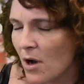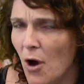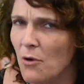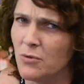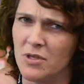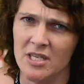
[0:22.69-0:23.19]

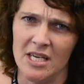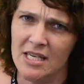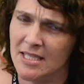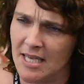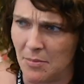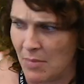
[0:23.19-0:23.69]
Oh dear,
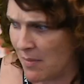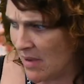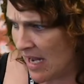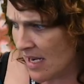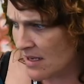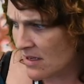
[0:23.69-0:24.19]
said
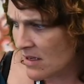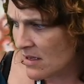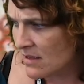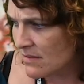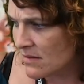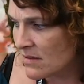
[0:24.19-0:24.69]
Mummy,
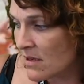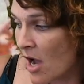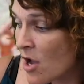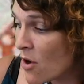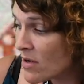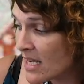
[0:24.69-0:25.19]

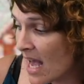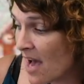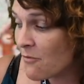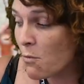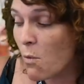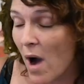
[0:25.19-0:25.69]
I only
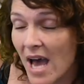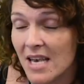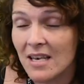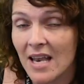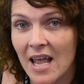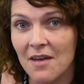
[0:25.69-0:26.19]
have
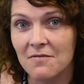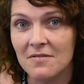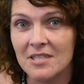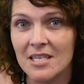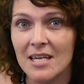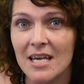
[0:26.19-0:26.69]
one
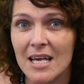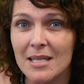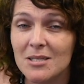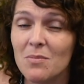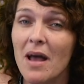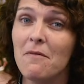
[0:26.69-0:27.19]
left.
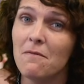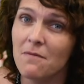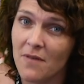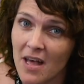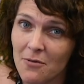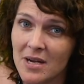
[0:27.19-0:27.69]
It's my
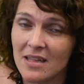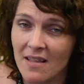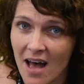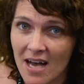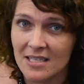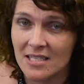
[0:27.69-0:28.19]
very
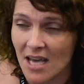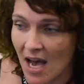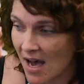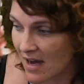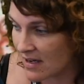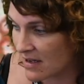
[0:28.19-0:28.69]
last
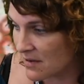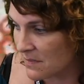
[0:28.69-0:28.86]
hug.